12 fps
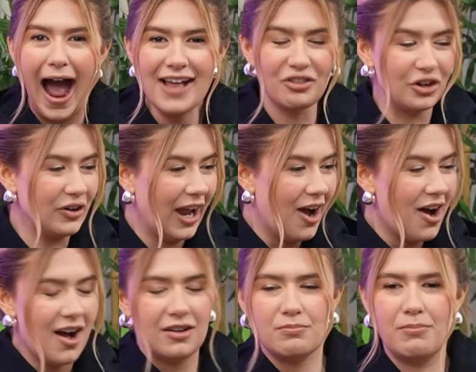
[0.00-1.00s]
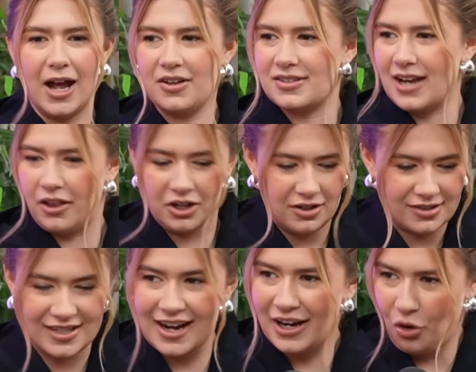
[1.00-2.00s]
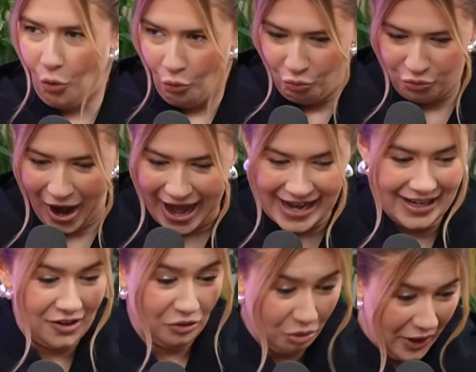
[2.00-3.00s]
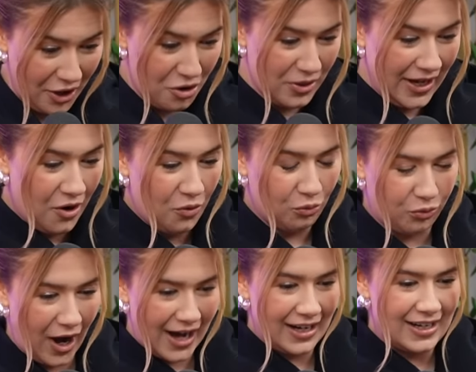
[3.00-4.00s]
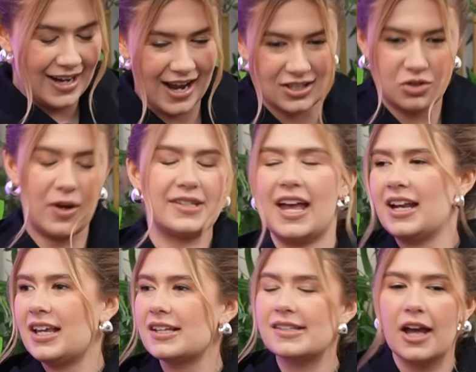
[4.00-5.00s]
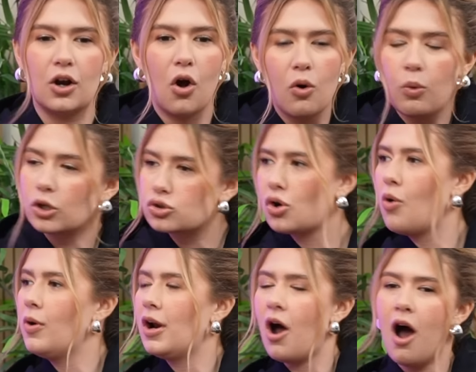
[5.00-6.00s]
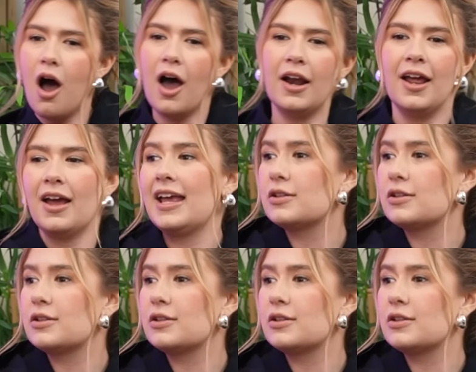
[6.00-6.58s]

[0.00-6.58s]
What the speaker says: I literally... Miles Teller standing literally right next to us. And he's like, oh, what's going on?